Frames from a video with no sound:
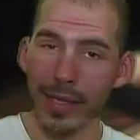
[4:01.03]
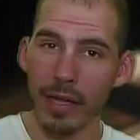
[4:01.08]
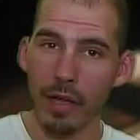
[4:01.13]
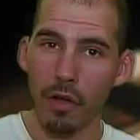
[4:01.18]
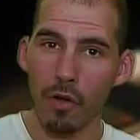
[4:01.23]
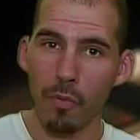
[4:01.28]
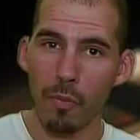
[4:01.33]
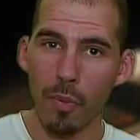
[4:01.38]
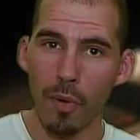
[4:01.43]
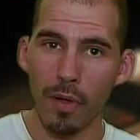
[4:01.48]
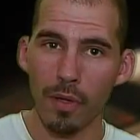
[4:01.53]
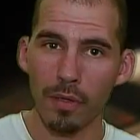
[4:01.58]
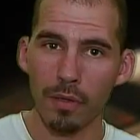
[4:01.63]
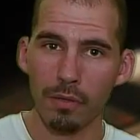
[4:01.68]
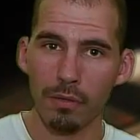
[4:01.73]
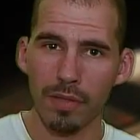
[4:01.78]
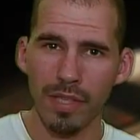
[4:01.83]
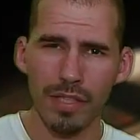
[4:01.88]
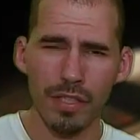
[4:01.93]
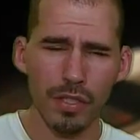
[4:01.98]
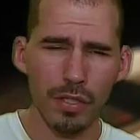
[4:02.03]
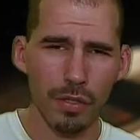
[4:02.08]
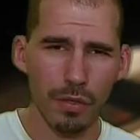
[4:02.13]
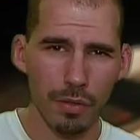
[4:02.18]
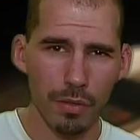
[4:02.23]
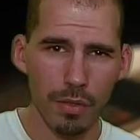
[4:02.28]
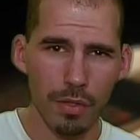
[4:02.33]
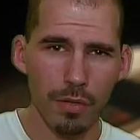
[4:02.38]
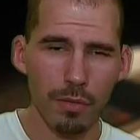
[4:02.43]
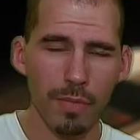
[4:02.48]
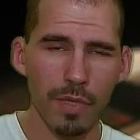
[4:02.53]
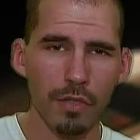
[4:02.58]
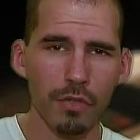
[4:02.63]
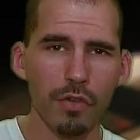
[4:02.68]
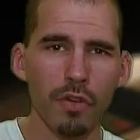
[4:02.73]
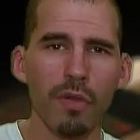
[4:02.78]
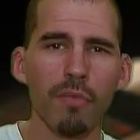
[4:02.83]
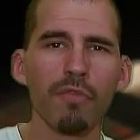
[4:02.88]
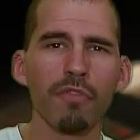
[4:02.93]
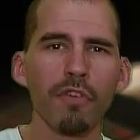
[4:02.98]
now, but let's use the
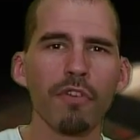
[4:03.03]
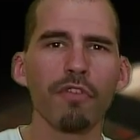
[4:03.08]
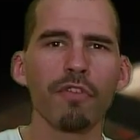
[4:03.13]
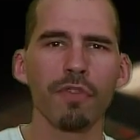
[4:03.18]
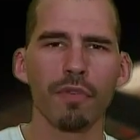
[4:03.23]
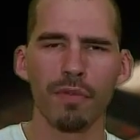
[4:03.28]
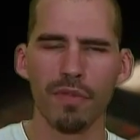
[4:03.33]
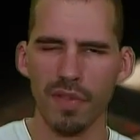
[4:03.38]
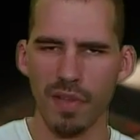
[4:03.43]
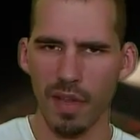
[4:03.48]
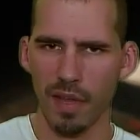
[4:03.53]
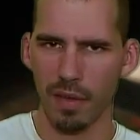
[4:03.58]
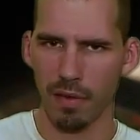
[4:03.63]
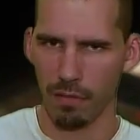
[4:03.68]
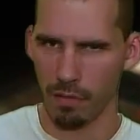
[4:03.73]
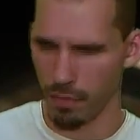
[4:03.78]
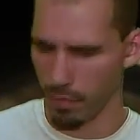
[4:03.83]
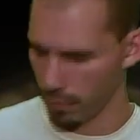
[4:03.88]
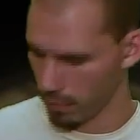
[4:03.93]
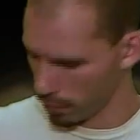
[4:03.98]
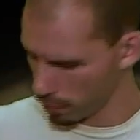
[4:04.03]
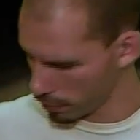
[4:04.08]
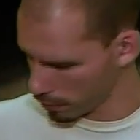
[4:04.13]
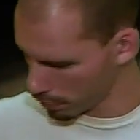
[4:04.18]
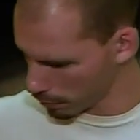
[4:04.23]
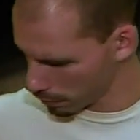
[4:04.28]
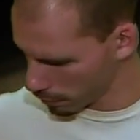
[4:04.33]
metronome for a few seconds.